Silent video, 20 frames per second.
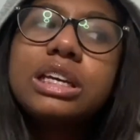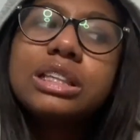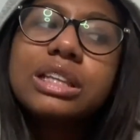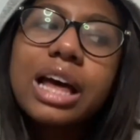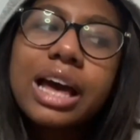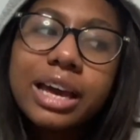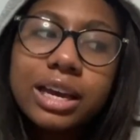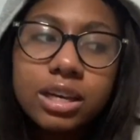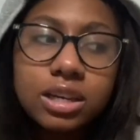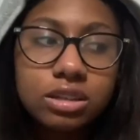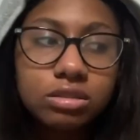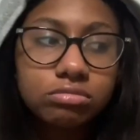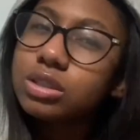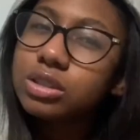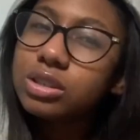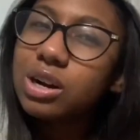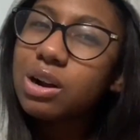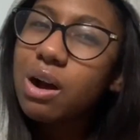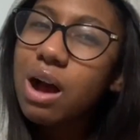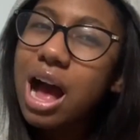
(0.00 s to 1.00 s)
Like,
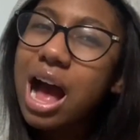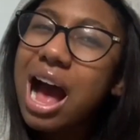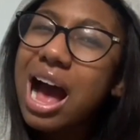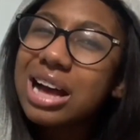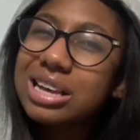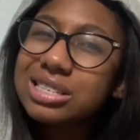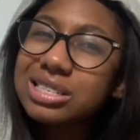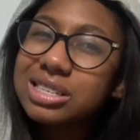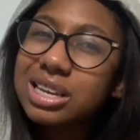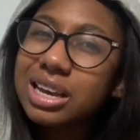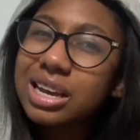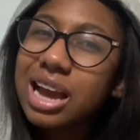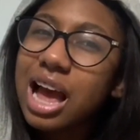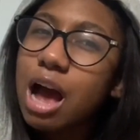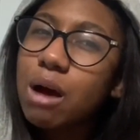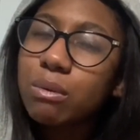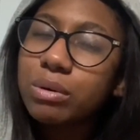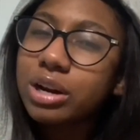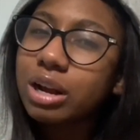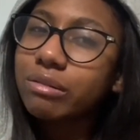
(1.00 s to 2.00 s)
you know how I say
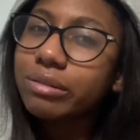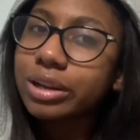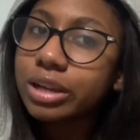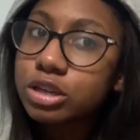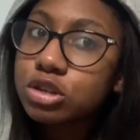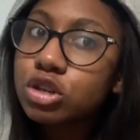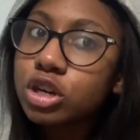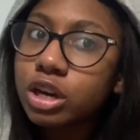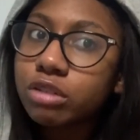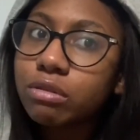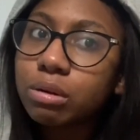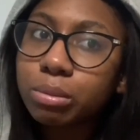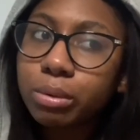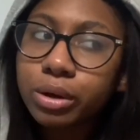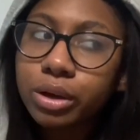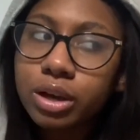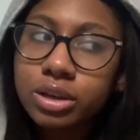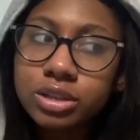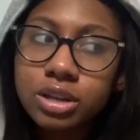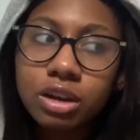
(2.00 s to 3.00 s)
I would never let you give up
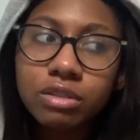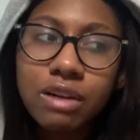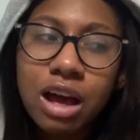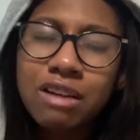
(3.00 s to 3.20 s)
on yourself?